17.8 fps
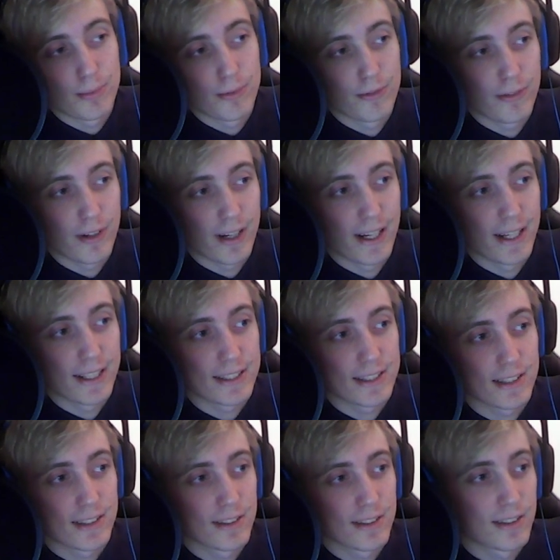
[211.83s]

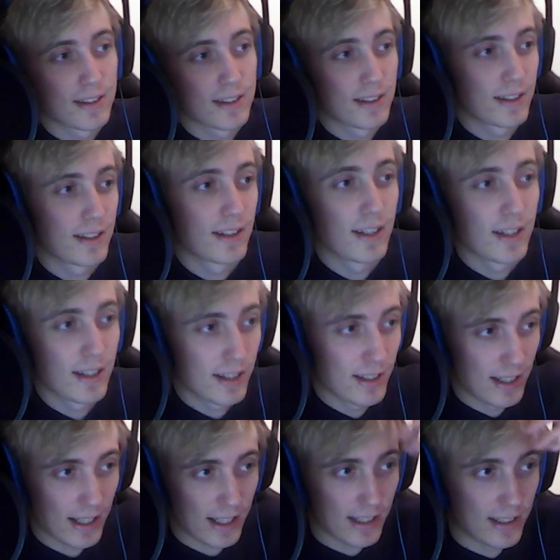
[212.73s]
fast.
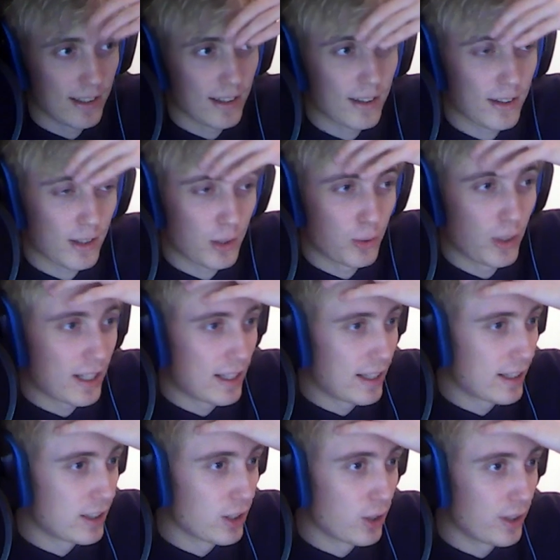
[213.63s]
I can
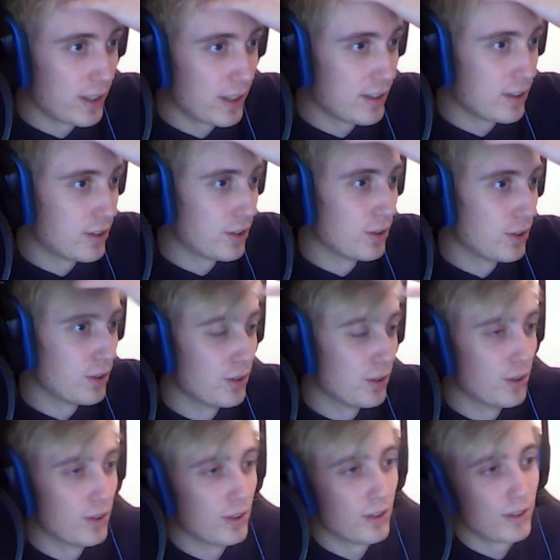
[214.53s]
quickly go
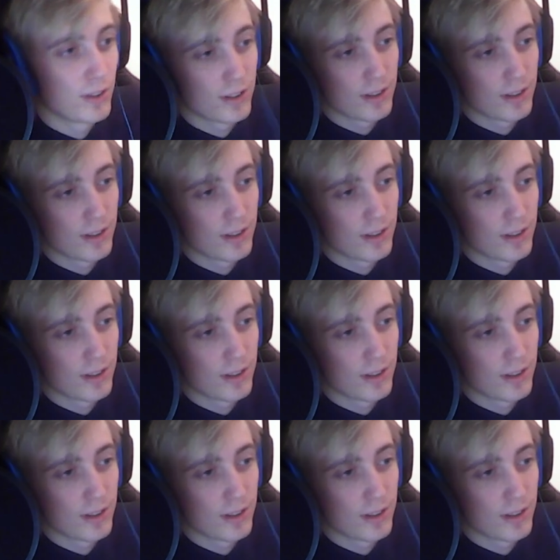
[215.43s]
into